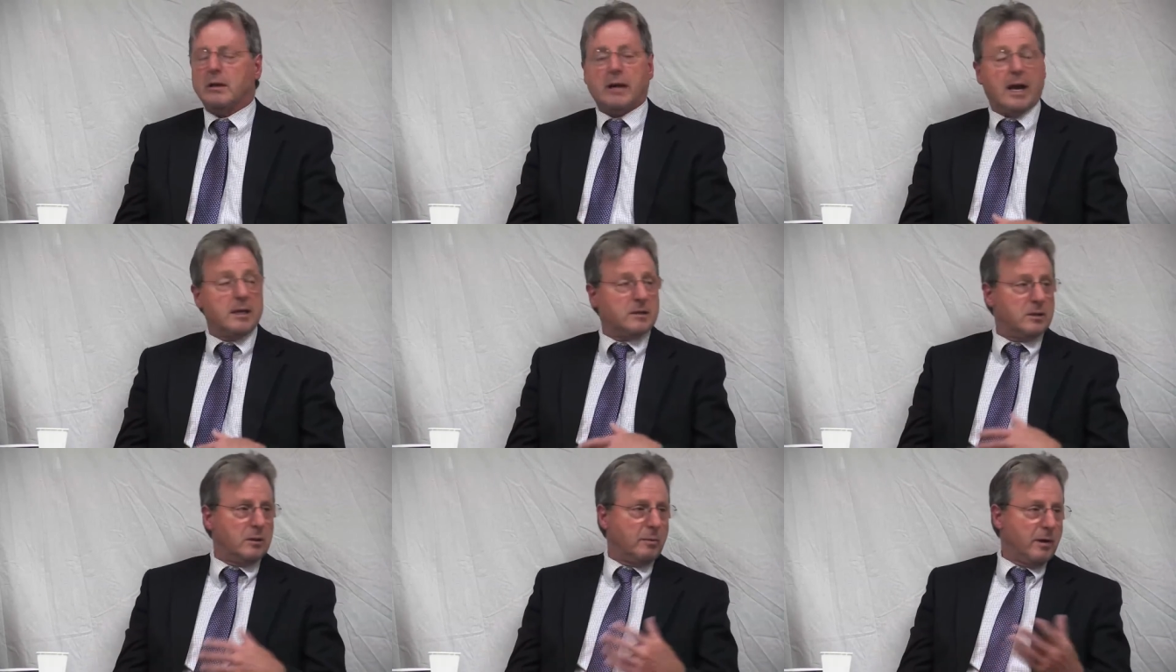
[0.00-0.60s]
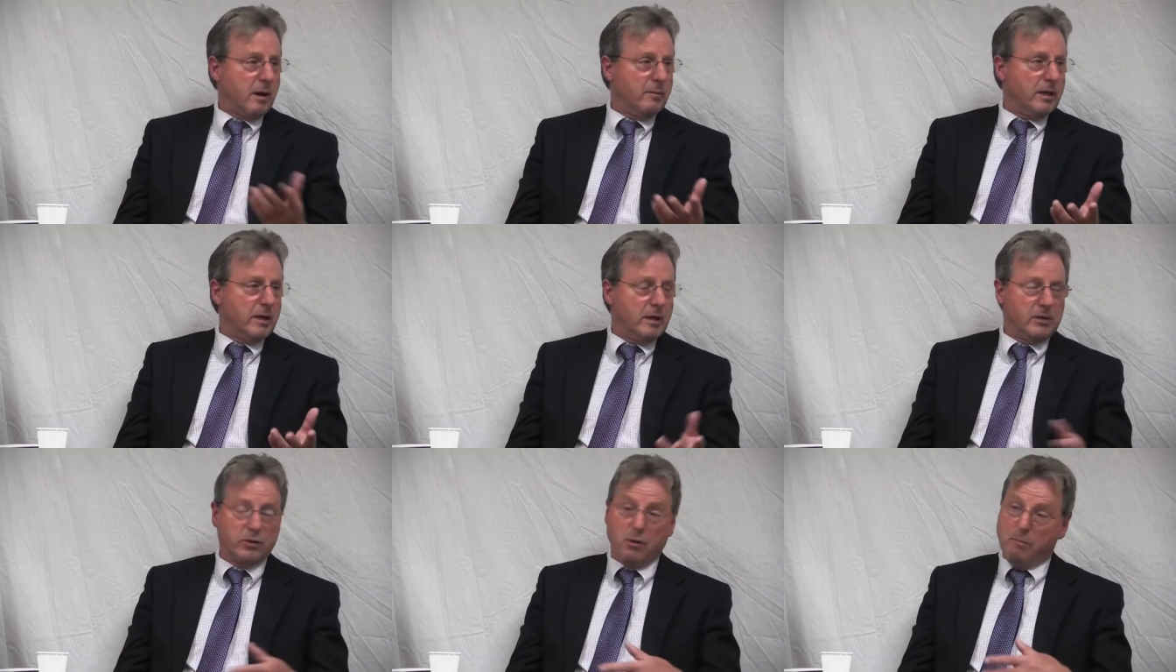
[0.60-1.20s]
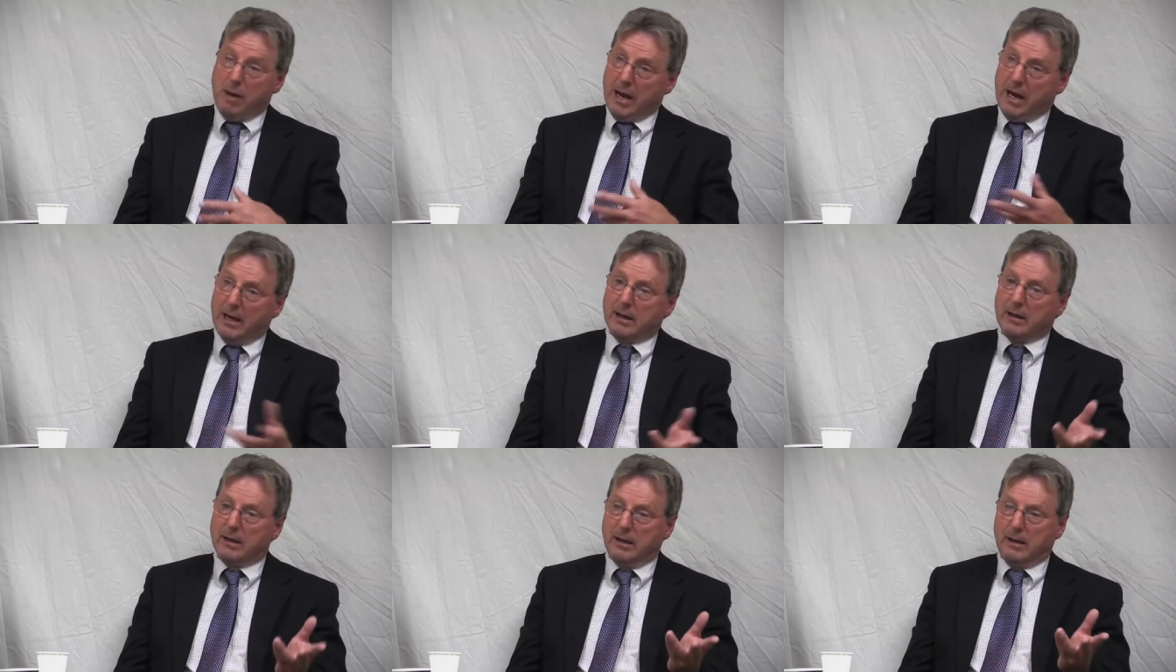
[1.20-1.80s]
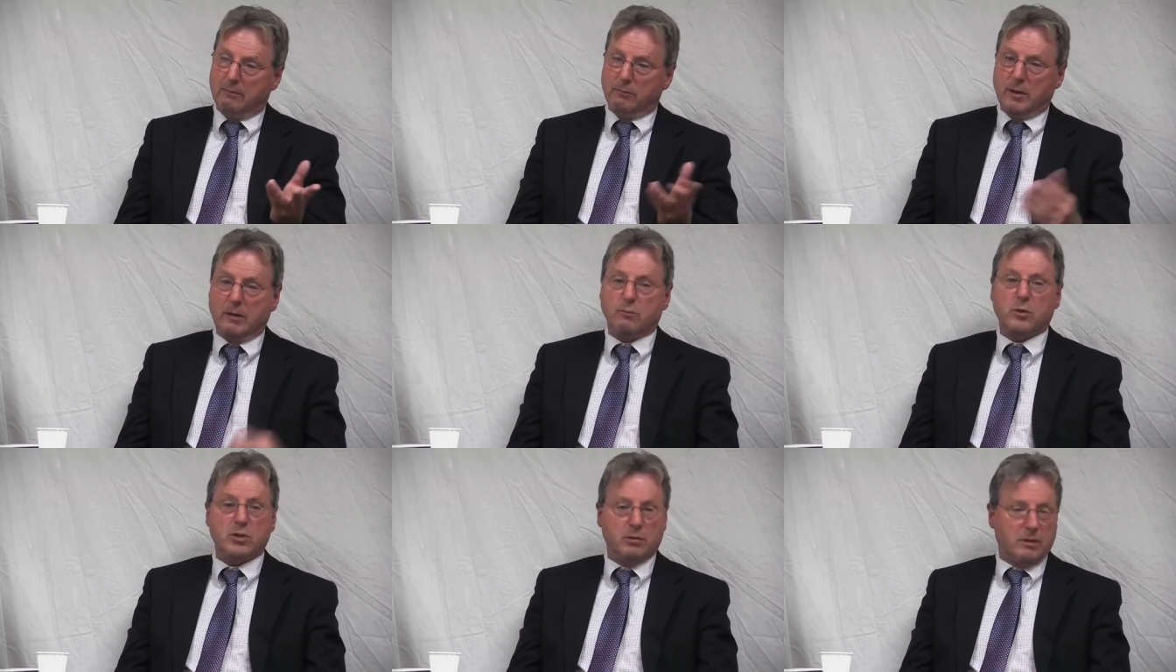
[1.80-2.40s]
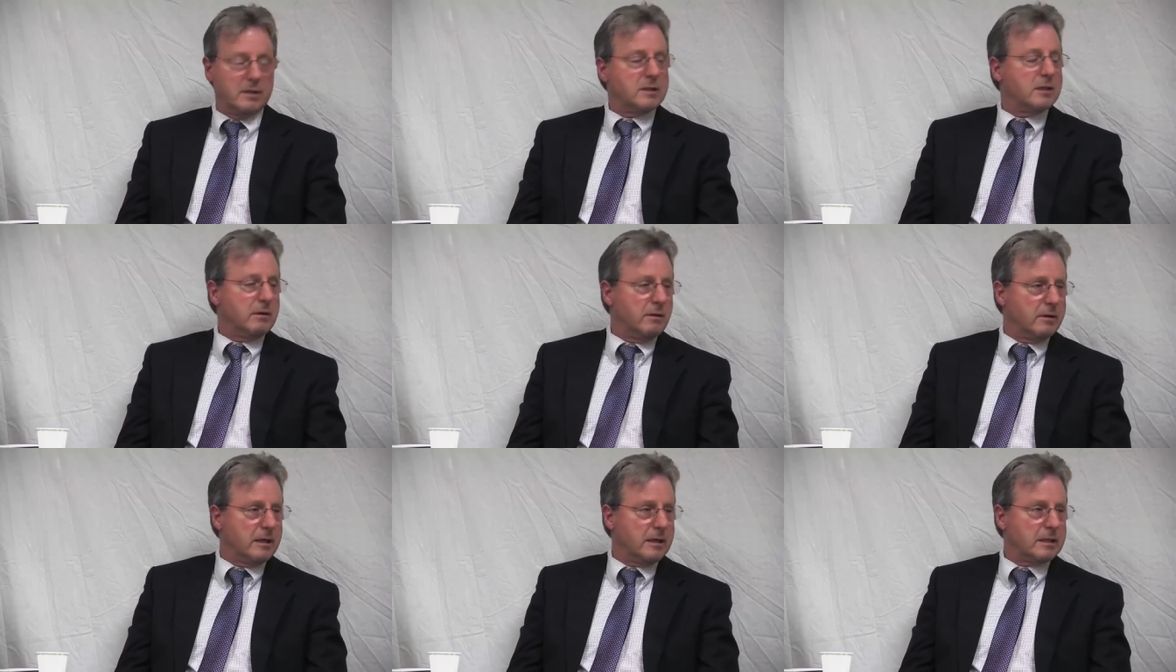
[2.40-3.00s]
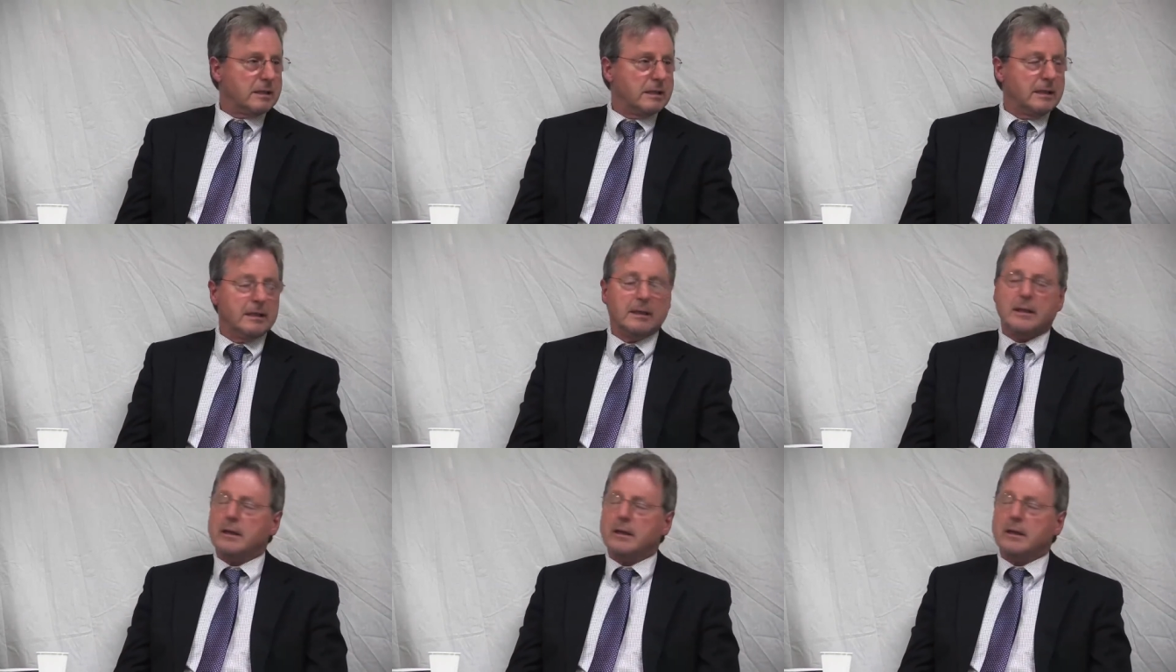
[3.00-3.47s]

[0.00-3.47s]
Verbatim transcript: They asked the department head to go back and read, would you consider this?